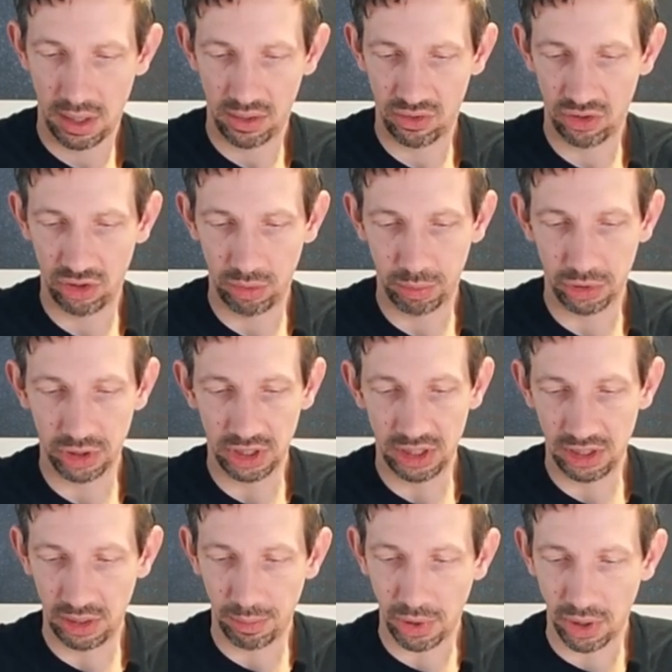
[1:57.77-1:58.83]
Super
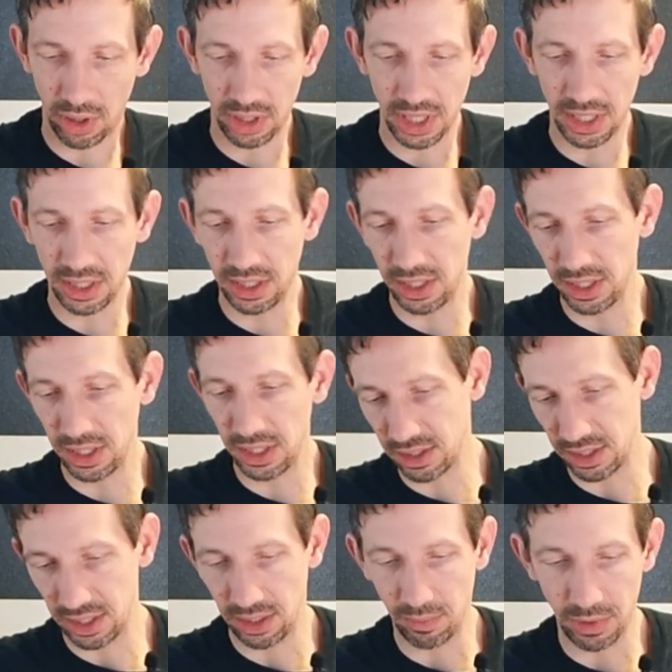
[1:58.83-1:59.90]
easy part, and you need
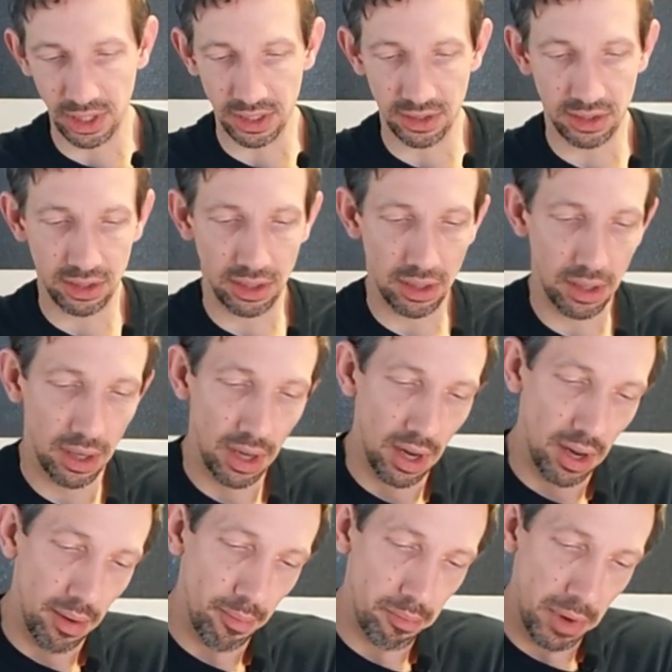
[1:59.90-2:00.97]
this anyways to
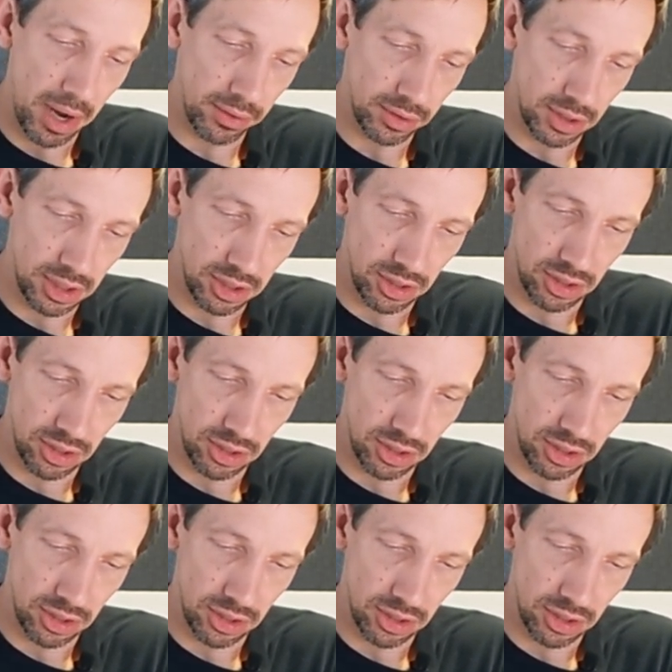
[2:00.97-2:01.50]
mount this,